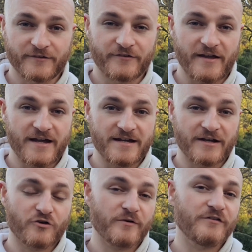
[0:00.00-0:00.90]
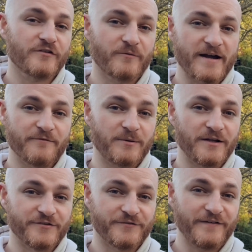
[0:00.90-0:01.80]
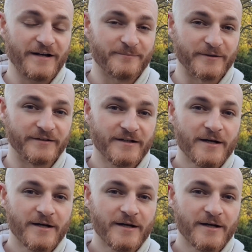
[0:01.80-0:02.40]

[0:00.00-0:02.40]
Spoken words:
as they increase the rate of plant development,